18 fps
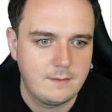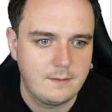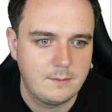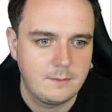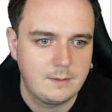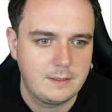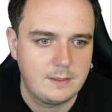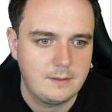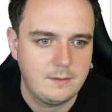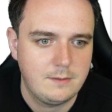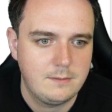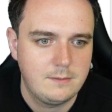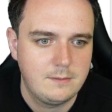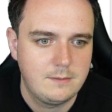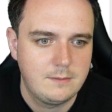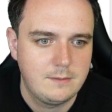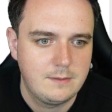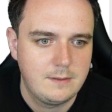There we go.
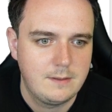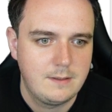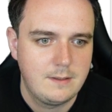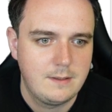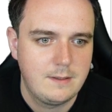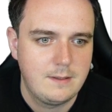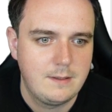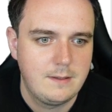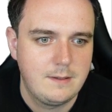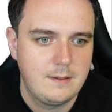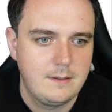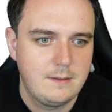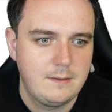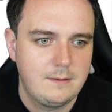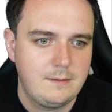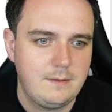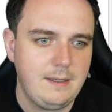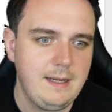
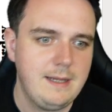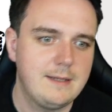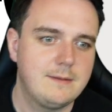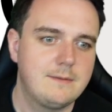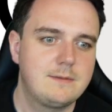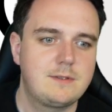Great,